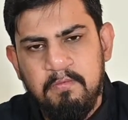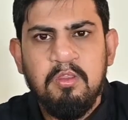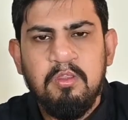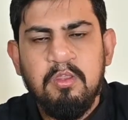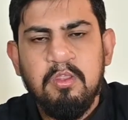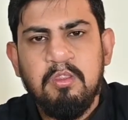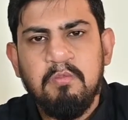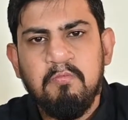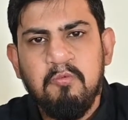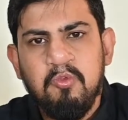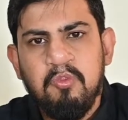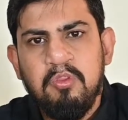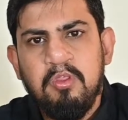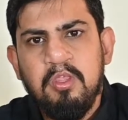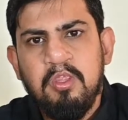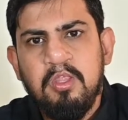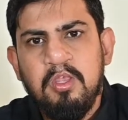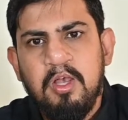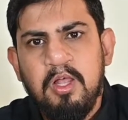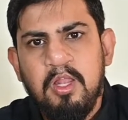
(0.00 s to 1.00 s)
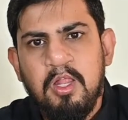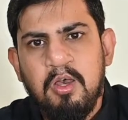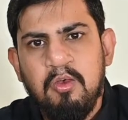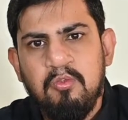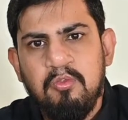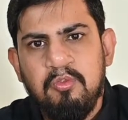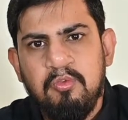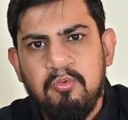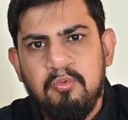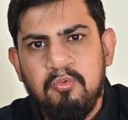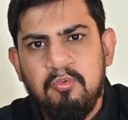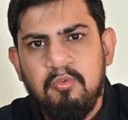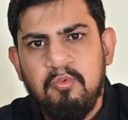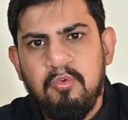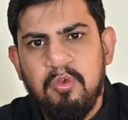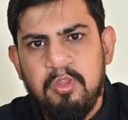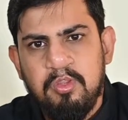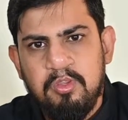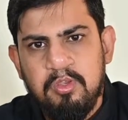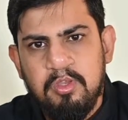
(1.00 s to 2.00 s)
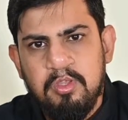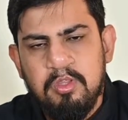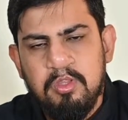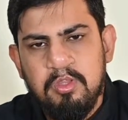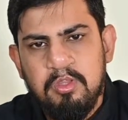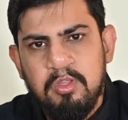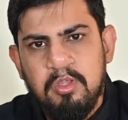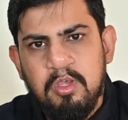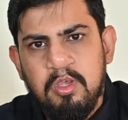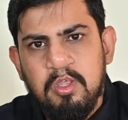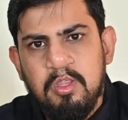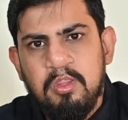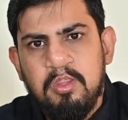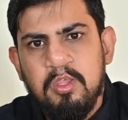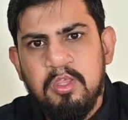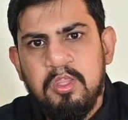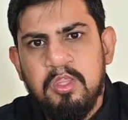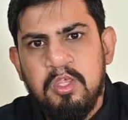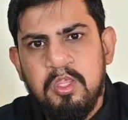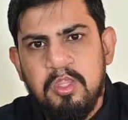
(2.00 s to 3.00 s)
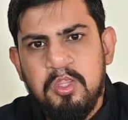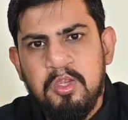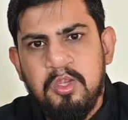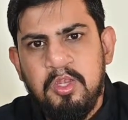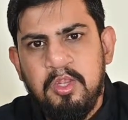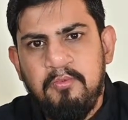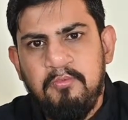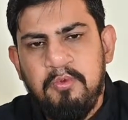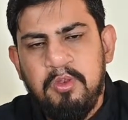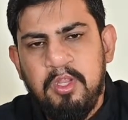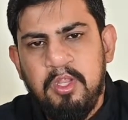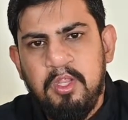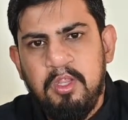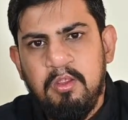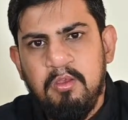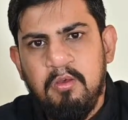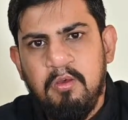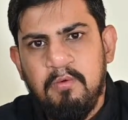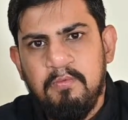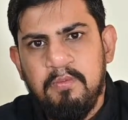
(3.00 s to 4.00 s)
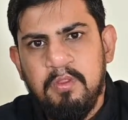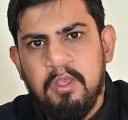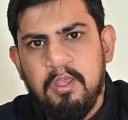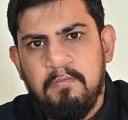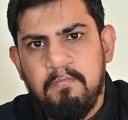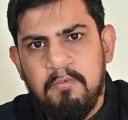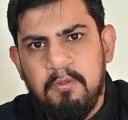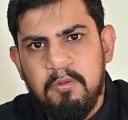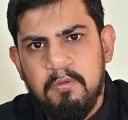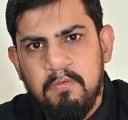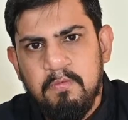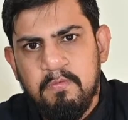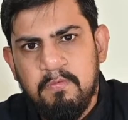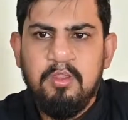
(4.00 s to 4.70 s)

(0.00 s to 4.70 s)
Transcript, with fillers: The smoothness allows you to adjust the sensitivity of the gimbal.